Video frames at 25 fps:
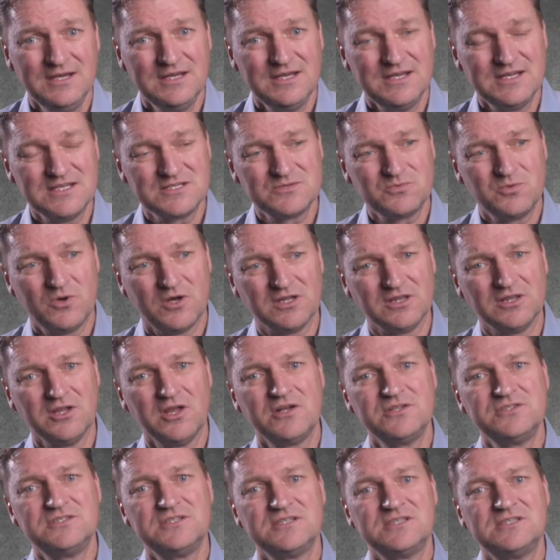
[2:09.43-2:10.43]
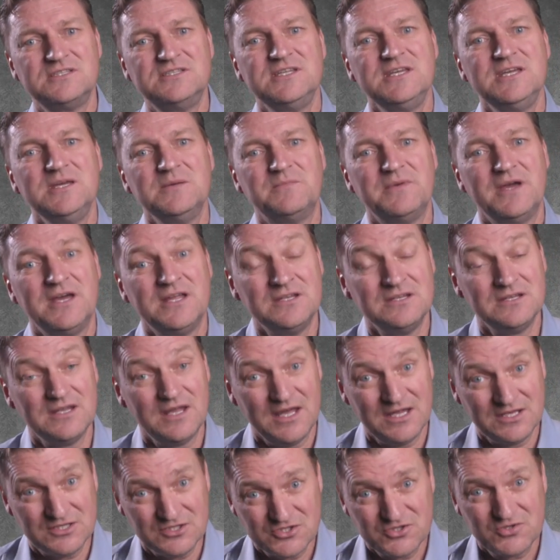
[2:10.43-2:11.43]
is what lodges deep
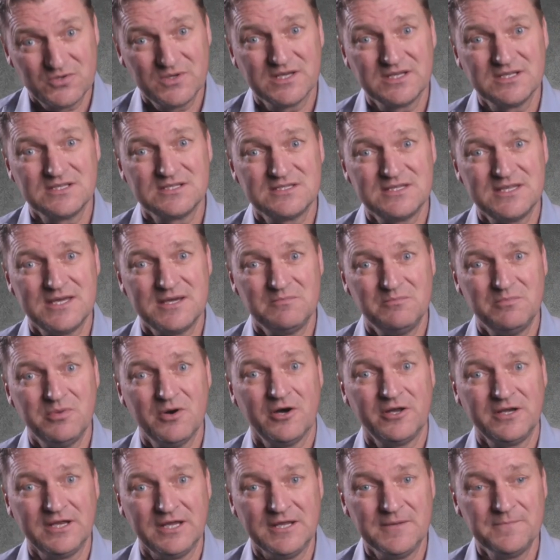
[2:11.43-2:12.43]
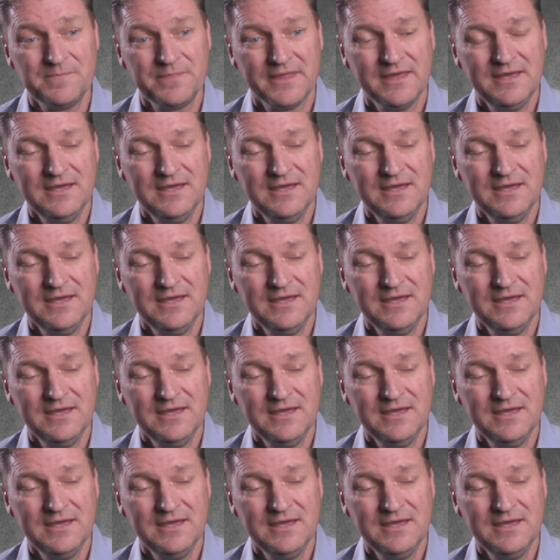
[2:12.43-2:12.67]
and triggers their body.